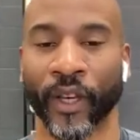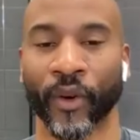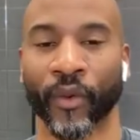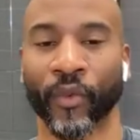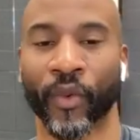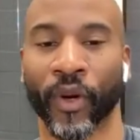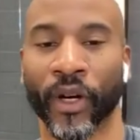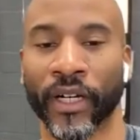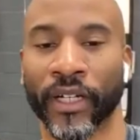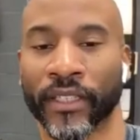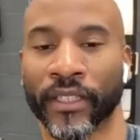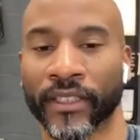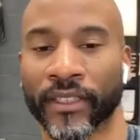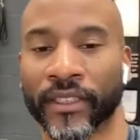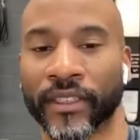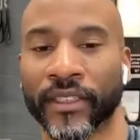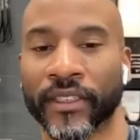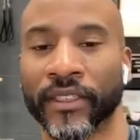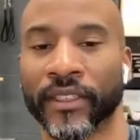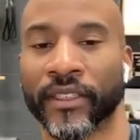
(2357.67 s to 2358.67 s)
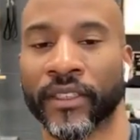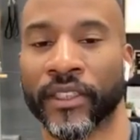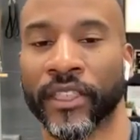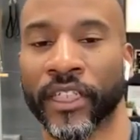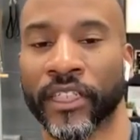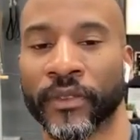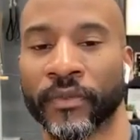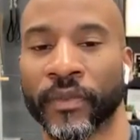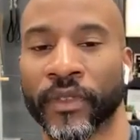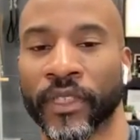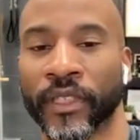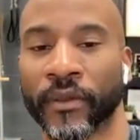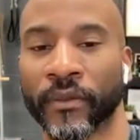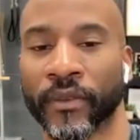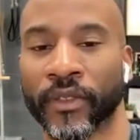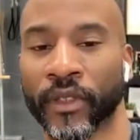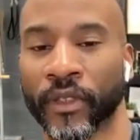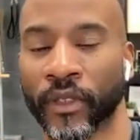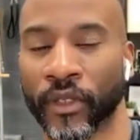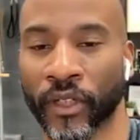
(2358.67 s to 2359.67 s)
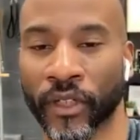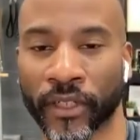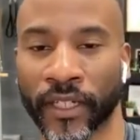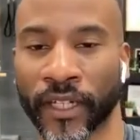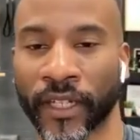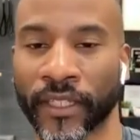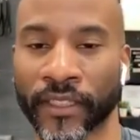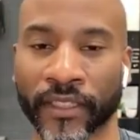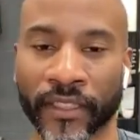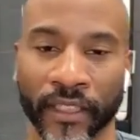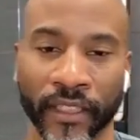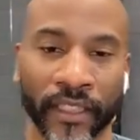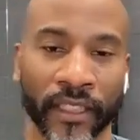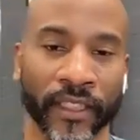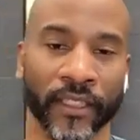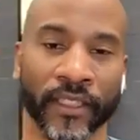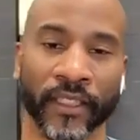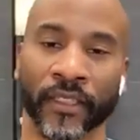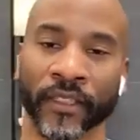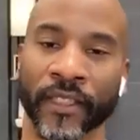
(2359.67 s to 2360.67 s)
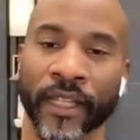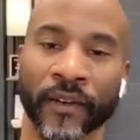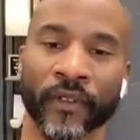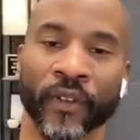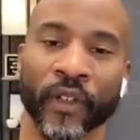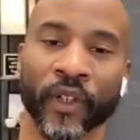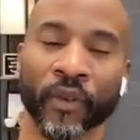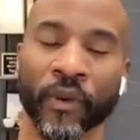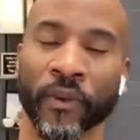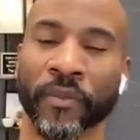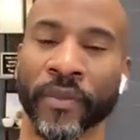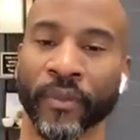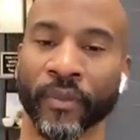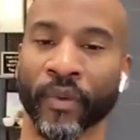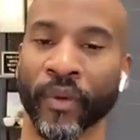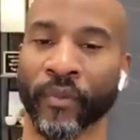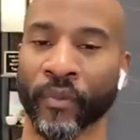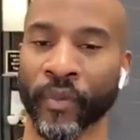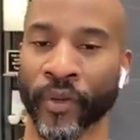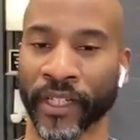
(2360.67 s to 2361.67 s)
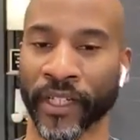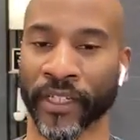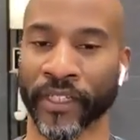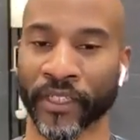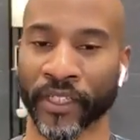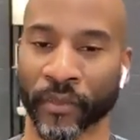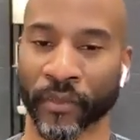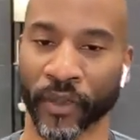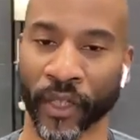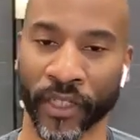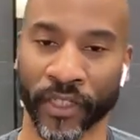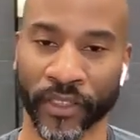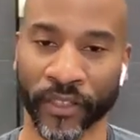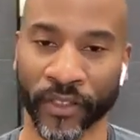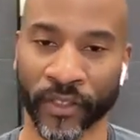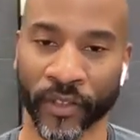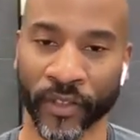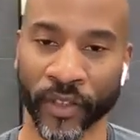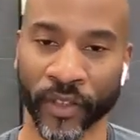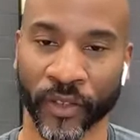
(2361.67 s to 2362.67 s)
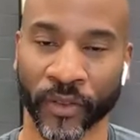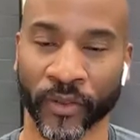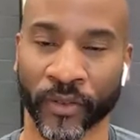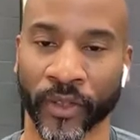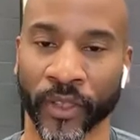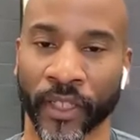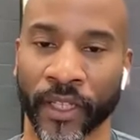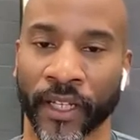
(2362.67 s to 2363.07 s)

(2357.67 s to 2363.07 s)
was just being able to look at and say, like, you never know what people are bringing into the Pilates studio,